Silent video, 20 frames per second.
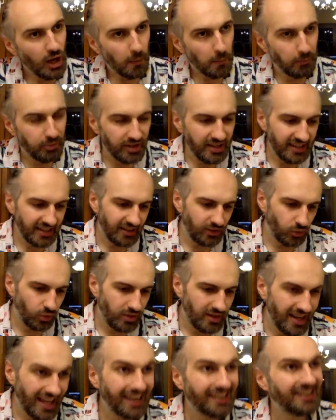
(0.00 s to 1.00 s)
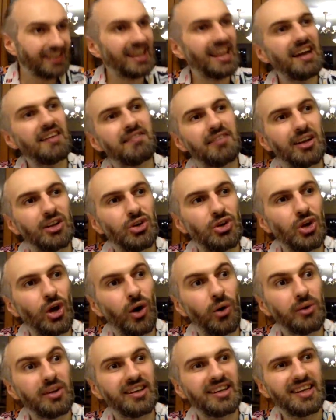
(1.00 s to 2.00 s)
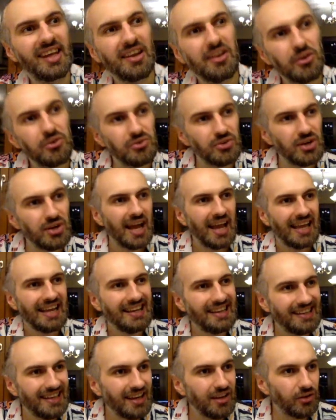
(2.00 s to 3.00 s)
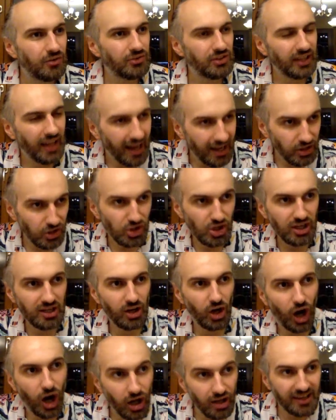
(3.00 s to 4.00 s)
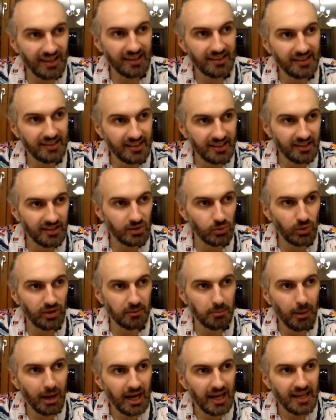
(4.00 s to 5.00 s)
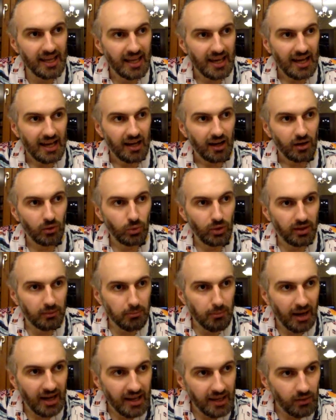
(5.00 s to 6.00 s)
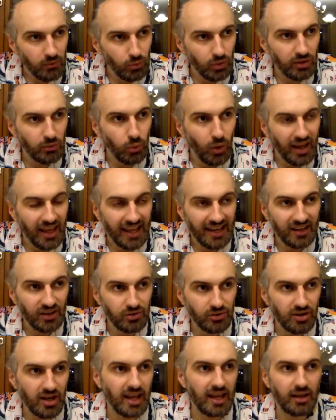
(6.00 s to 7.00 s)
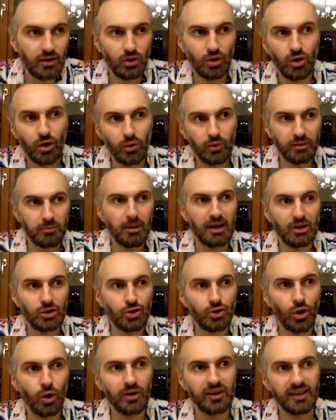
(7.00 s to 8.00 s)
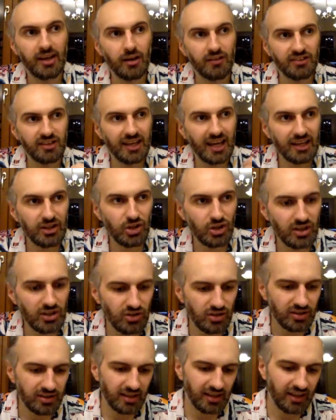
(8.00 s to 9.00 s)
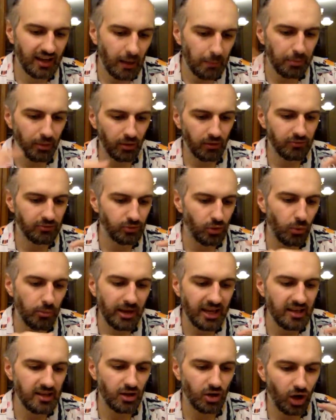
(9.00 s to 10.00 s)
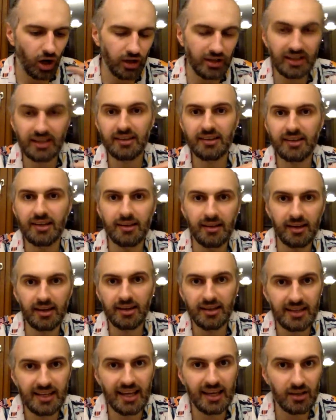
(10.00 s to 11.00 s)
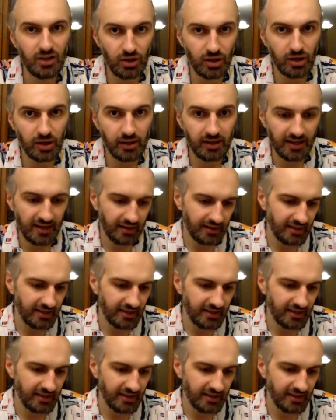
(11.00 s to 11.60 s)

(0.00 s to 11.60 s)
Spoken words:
bring it to next level, instead of touching audiences with what I create, with my show, instead of touching just a couple of Romanian audiences in a theater